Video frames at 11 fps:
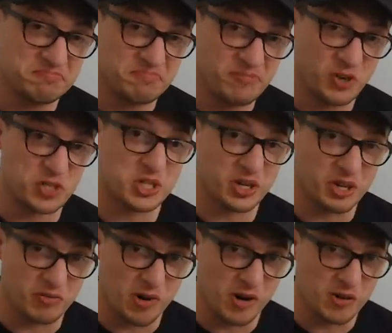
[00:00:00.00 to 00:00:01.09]
Foster got it
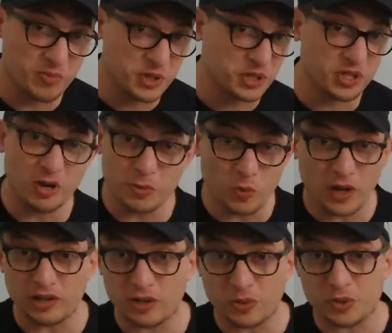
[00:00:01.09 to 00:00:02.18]
wrong? We should have gone with
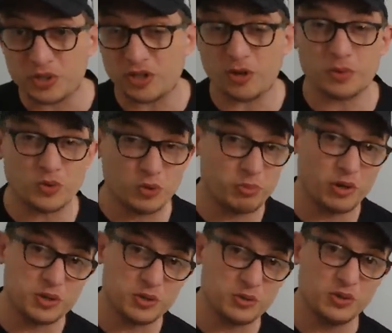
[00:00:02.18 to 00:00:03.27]
Whitelock. We should have gone with
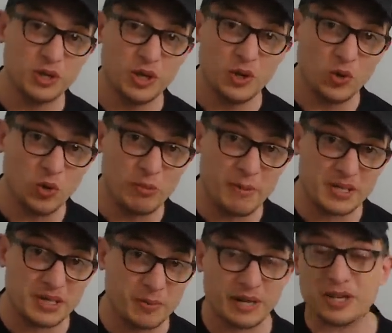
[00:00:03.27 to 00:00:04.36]
Tuipulotu. Or maybe
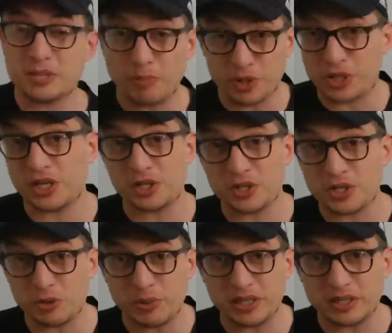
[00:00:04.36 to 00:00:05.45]
someone else. Boshier should still
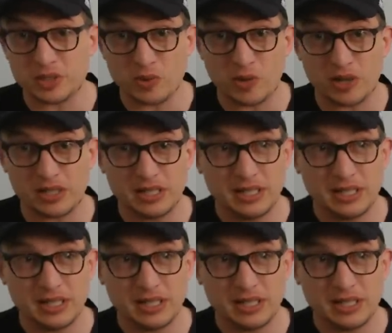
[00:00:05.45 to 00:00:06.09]
be in the squad.